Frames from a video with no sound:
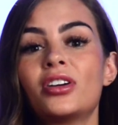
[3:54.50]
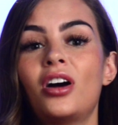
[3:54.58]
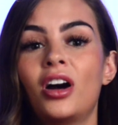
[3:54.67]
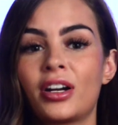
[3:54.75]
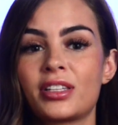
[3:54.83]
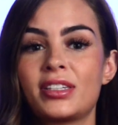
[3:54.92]
a
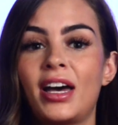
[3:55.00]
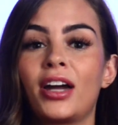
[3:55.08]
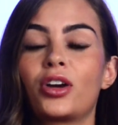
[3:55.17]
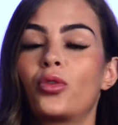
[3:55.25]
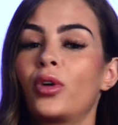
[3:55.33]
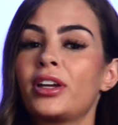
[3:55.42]
heart attack,
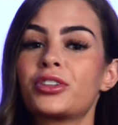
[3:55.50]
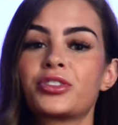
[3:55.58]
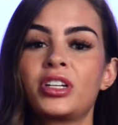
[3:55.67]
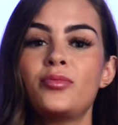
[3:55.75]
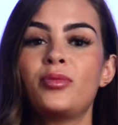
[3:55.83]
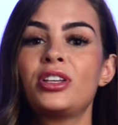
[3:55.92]
quick
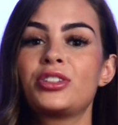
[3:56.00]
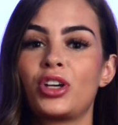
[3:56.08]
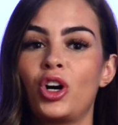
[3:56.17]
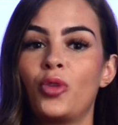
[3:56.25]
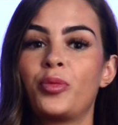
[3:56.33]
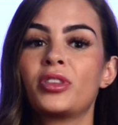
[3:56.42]
treatment to
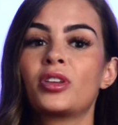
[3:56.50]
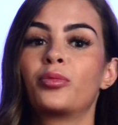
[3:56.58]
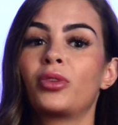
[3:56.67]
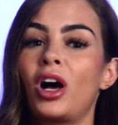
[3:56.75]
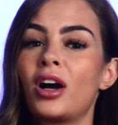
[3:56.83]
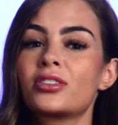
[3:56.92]
open the
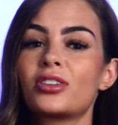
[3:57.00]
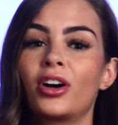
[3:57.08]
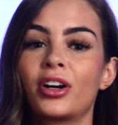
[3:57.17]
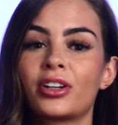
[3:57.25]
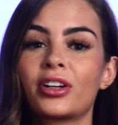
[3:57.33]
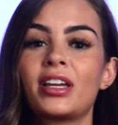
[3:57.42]
blocked
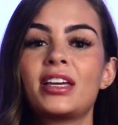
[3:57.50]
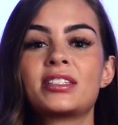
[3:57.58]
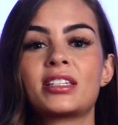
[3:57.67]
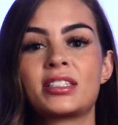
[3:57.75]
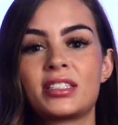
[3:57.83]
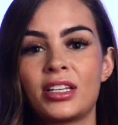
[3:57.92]
artery is
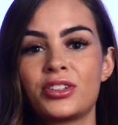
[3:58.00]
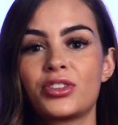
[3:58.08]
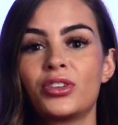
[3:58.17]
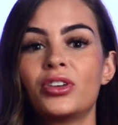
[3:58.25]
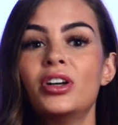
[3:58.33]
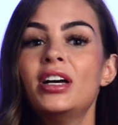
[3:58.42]

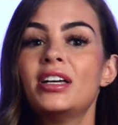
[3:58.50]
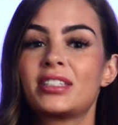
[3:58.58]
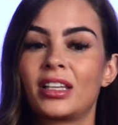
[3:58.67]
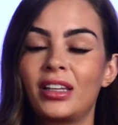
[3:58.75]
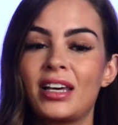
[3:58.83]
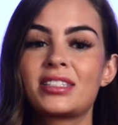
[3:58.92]
essential to
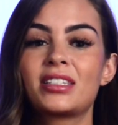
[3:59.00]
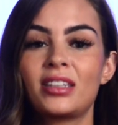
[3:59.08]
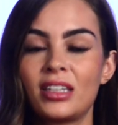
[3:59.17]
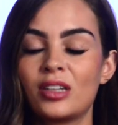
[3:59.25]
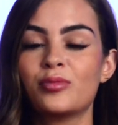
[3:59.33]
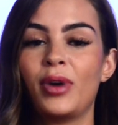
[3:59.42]
lessen
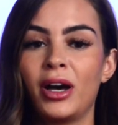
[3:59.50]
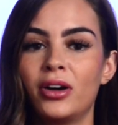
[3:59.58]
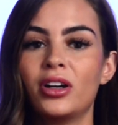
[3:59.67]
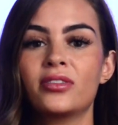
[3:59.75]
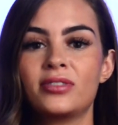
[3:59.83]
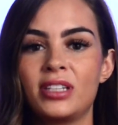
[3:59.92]
the amount of